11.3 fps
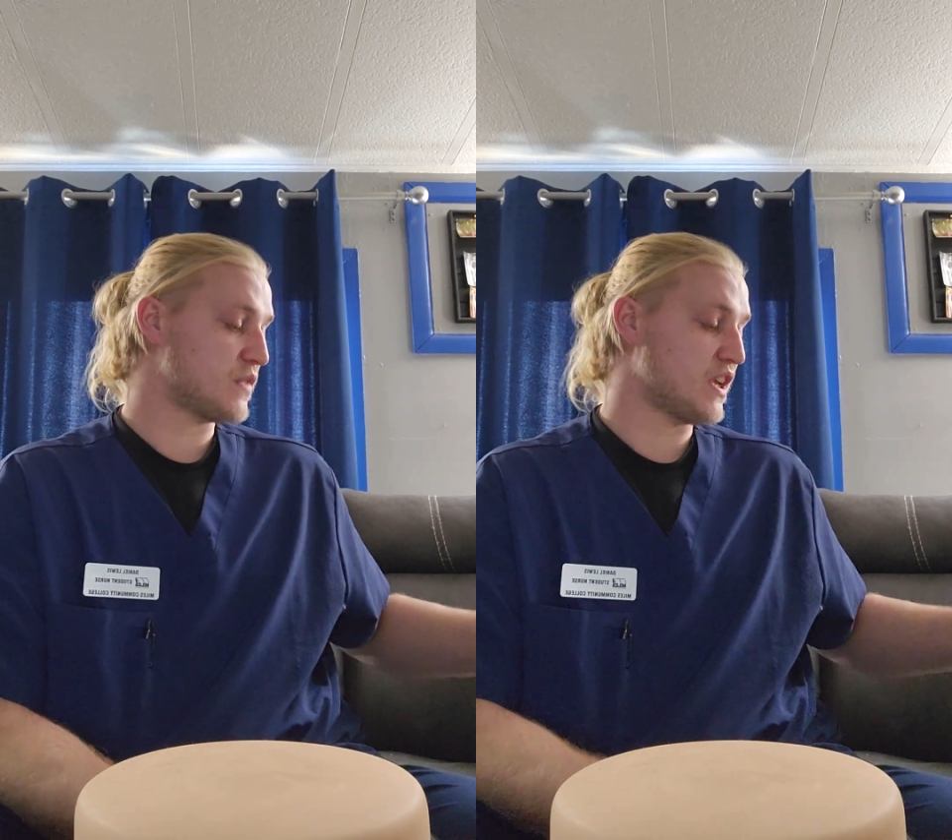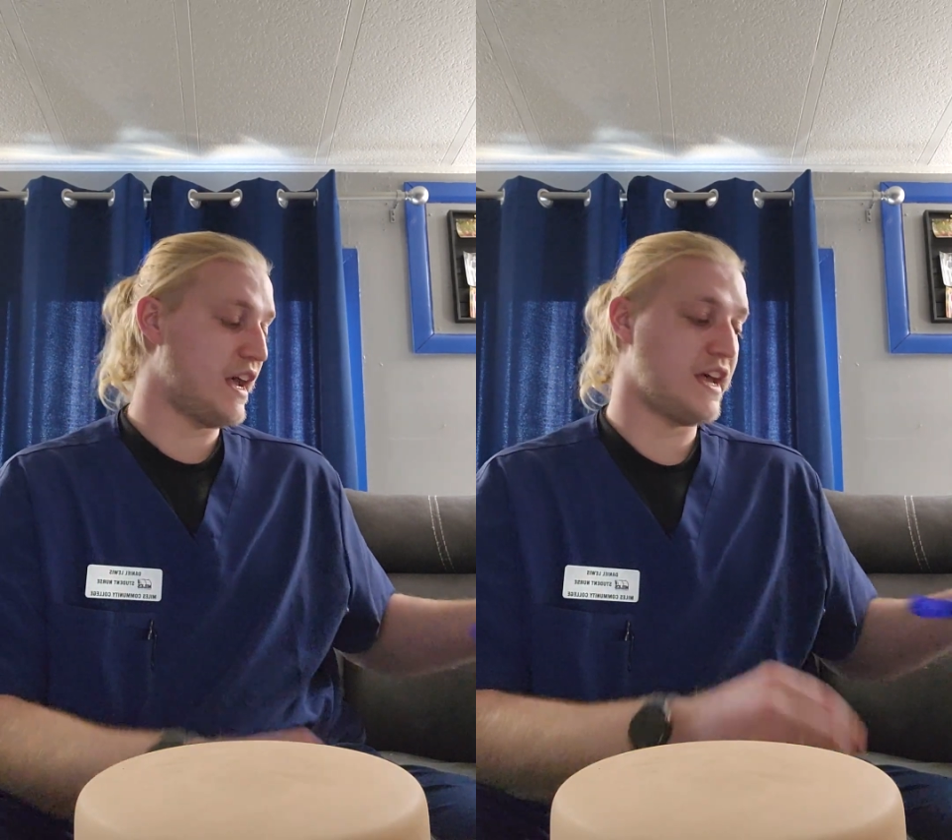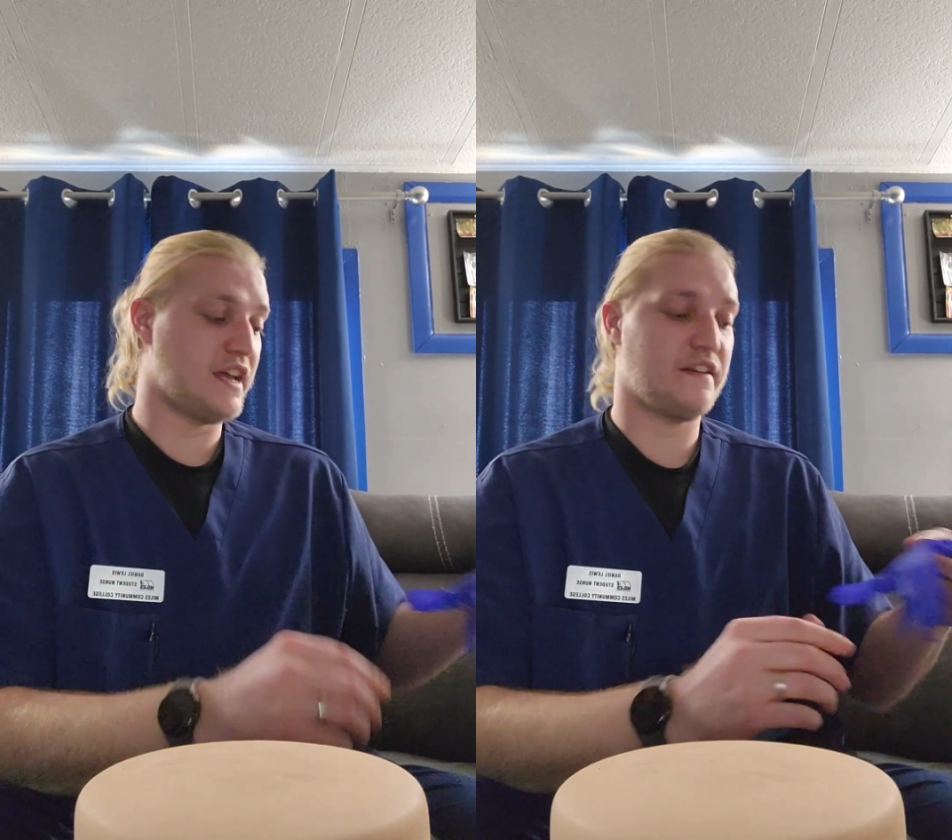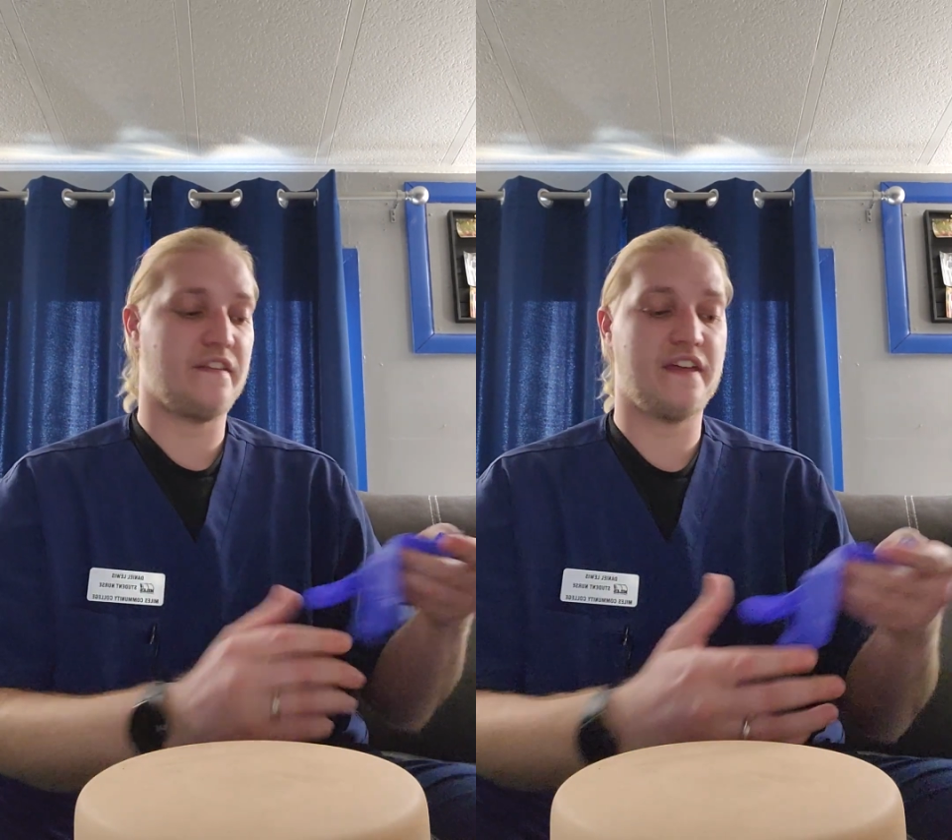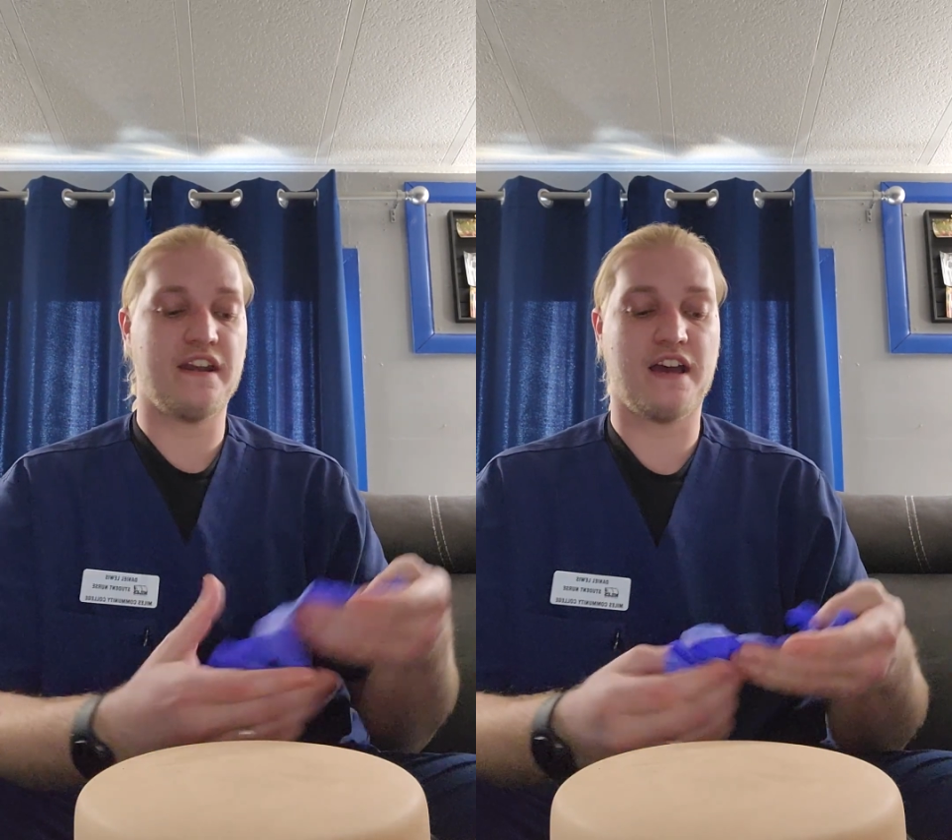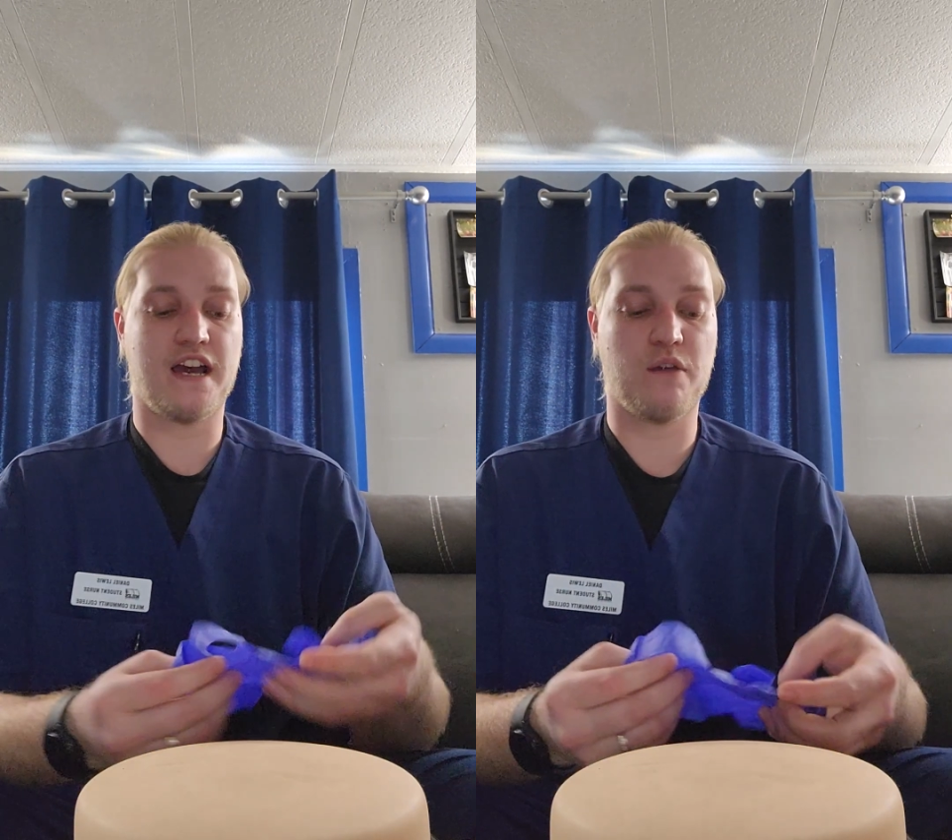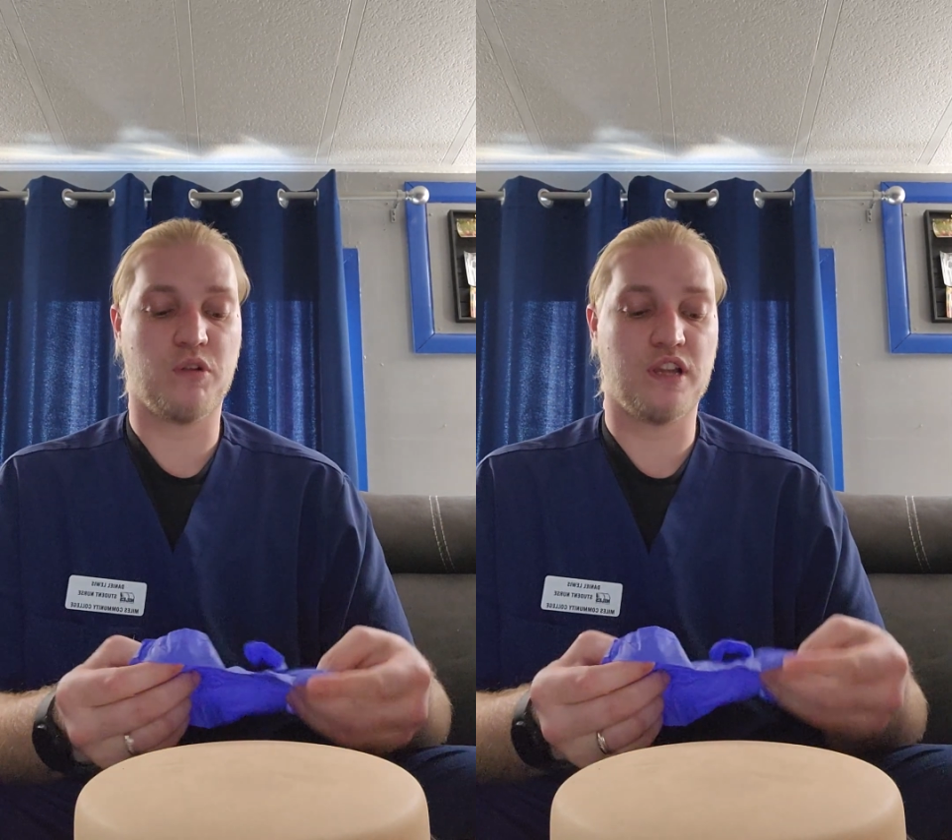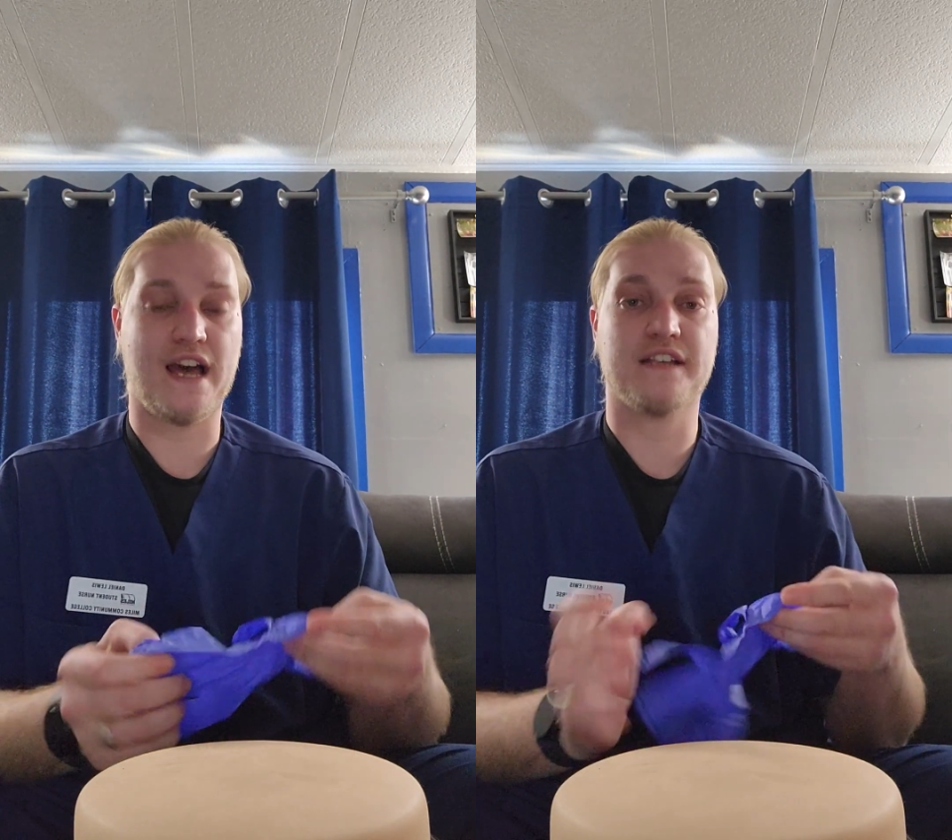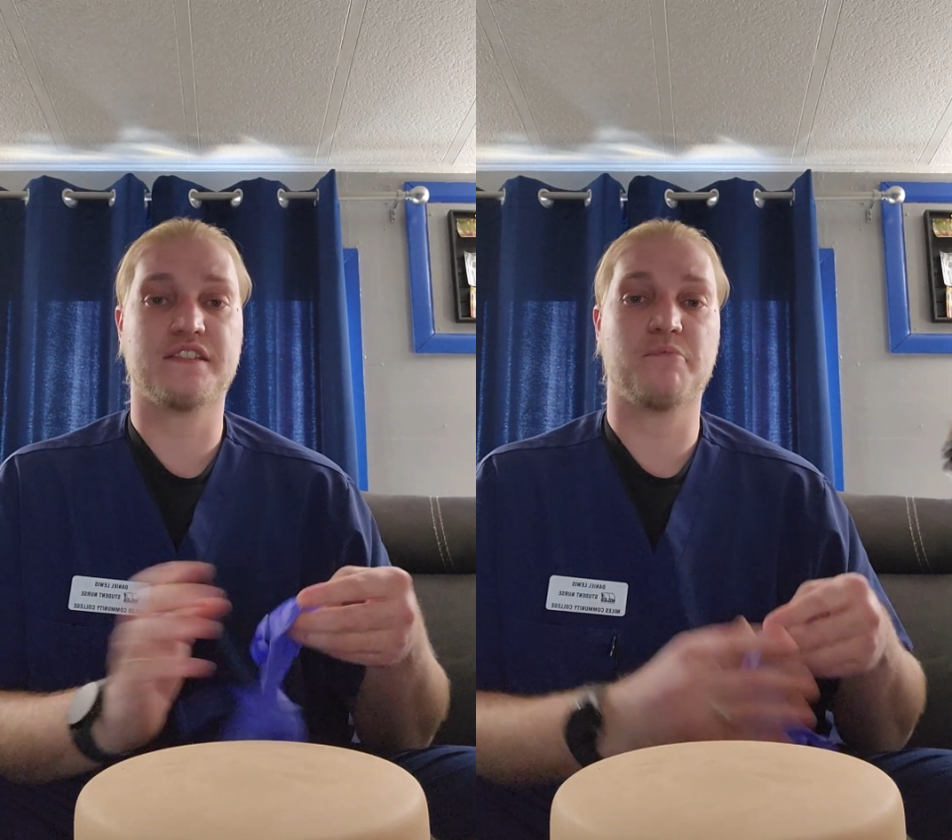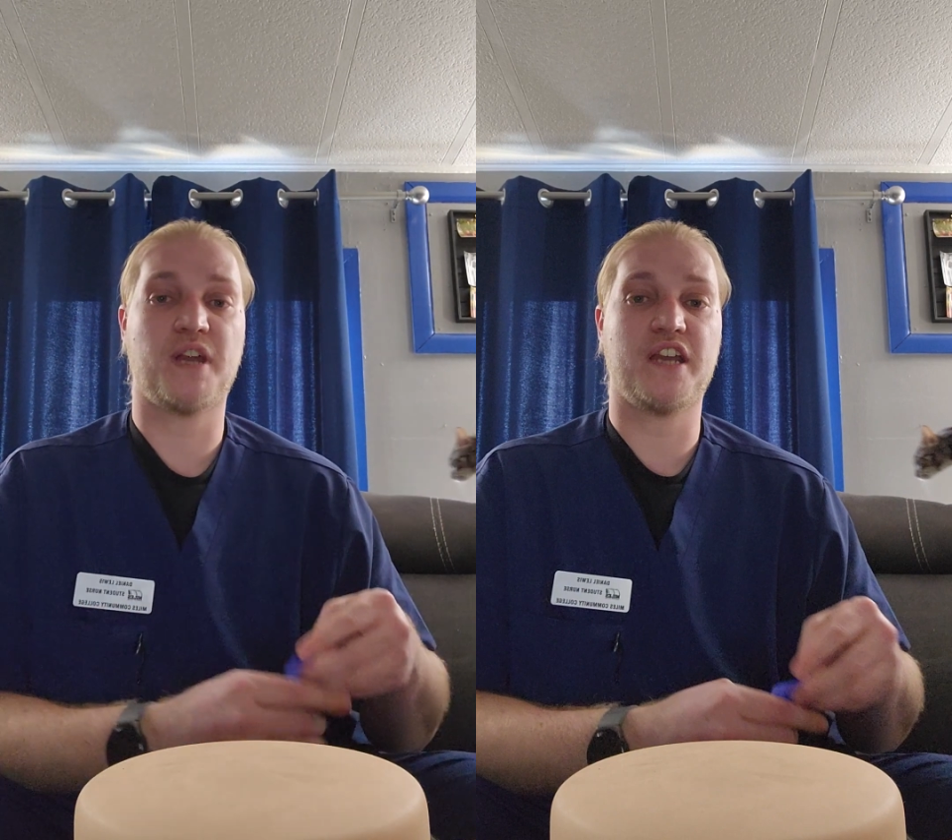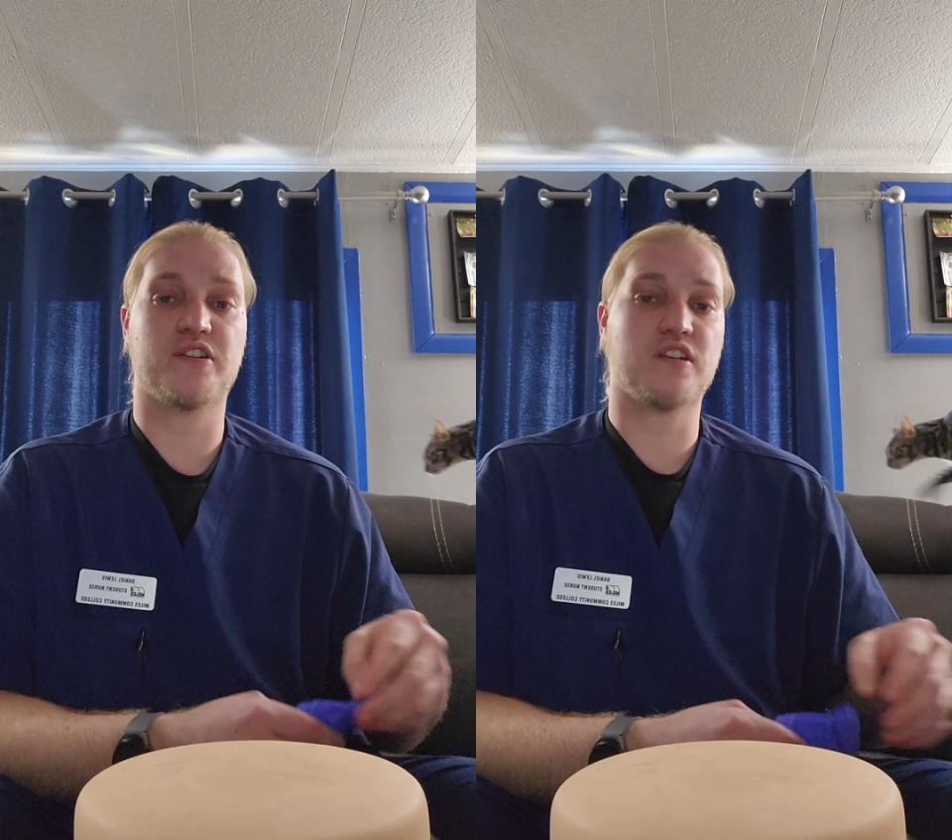And then I will ask the
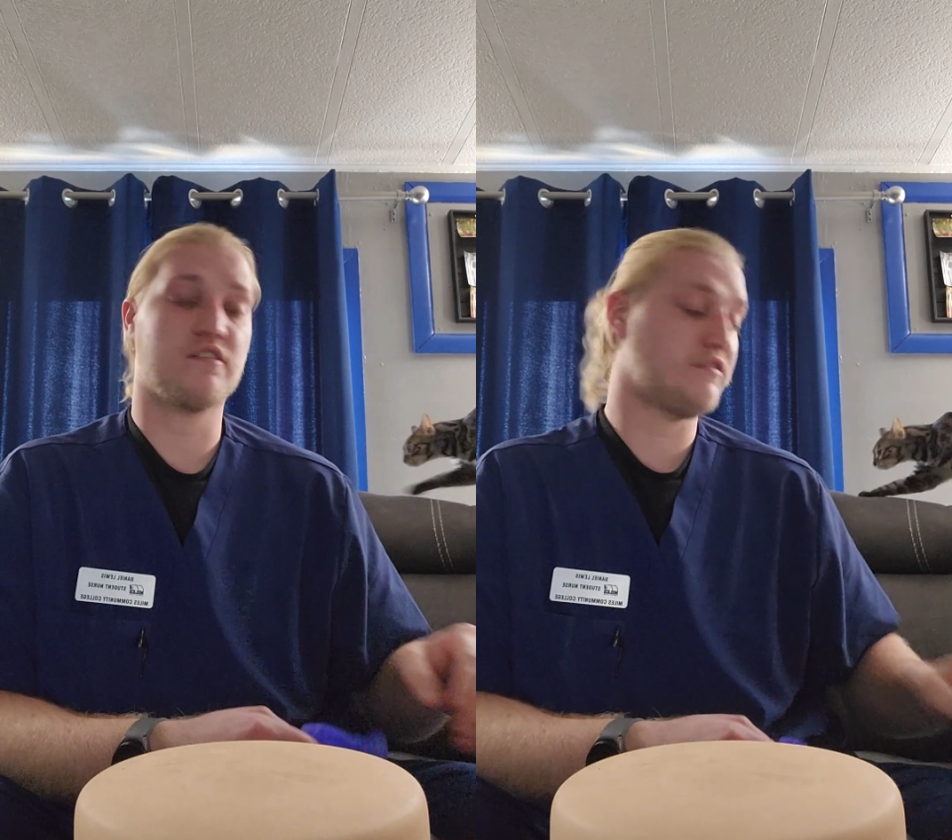patient